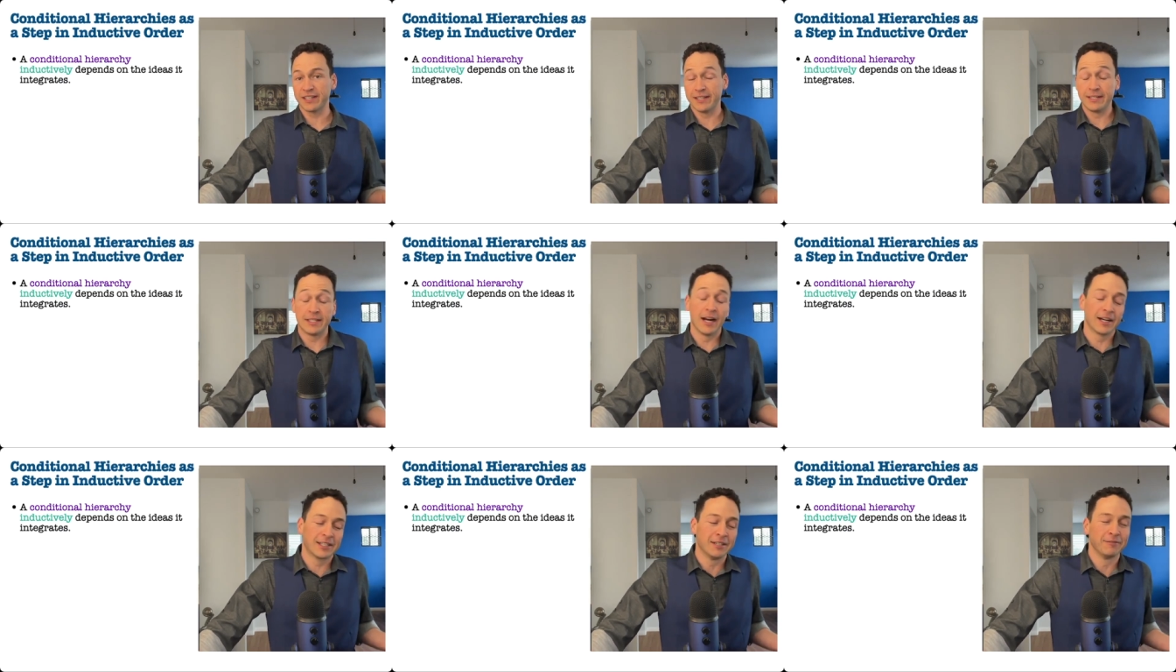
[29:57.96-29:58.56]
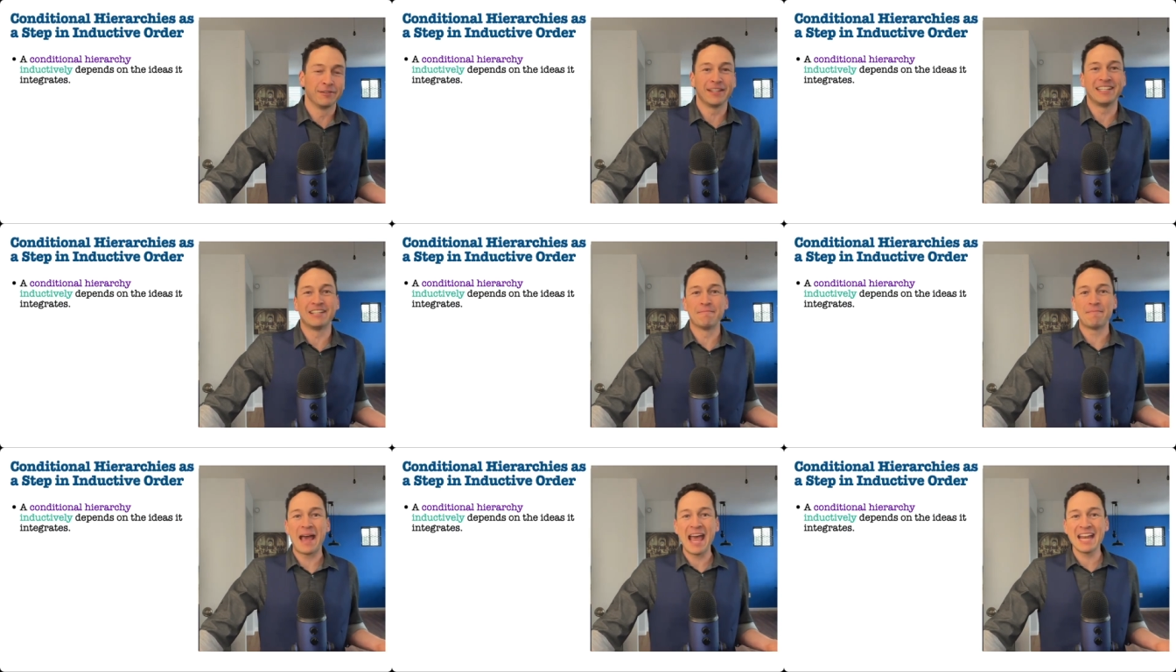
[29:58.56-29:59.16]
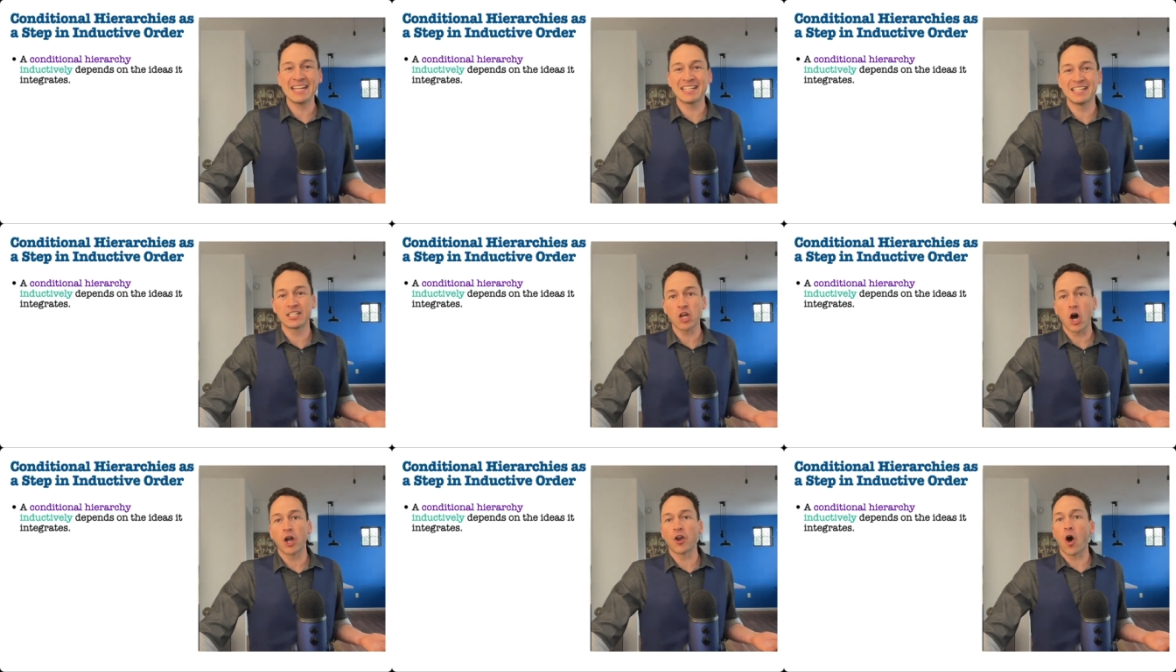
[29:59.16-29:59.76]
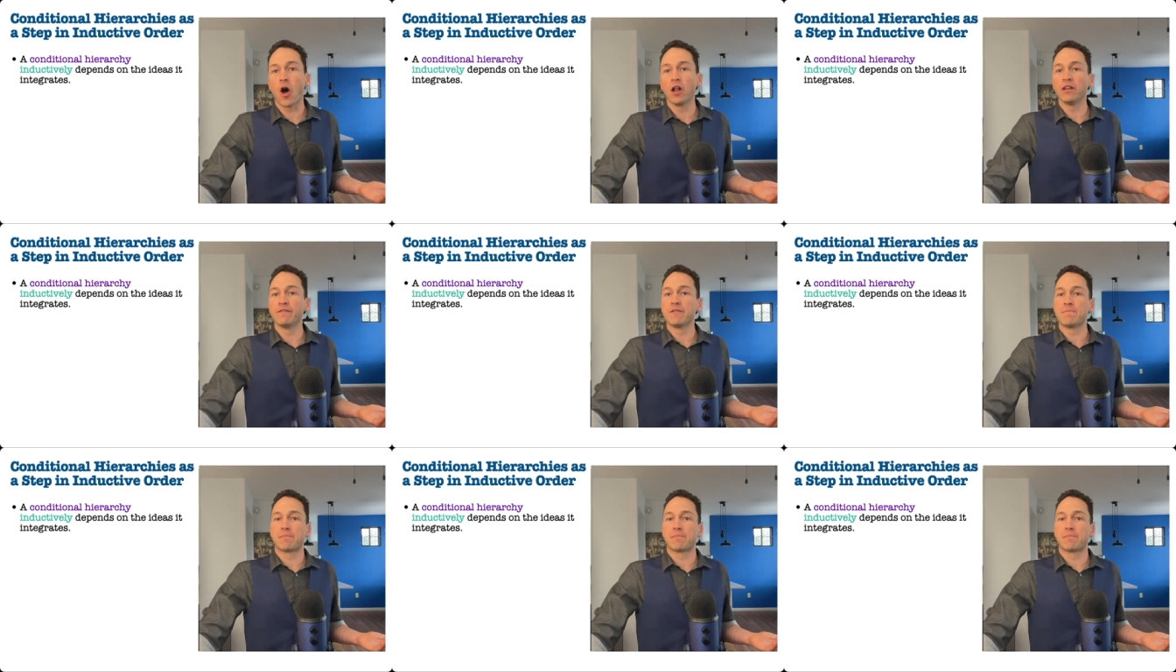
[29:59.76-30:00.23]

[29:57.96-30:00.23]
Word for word: inductively dependent on all of the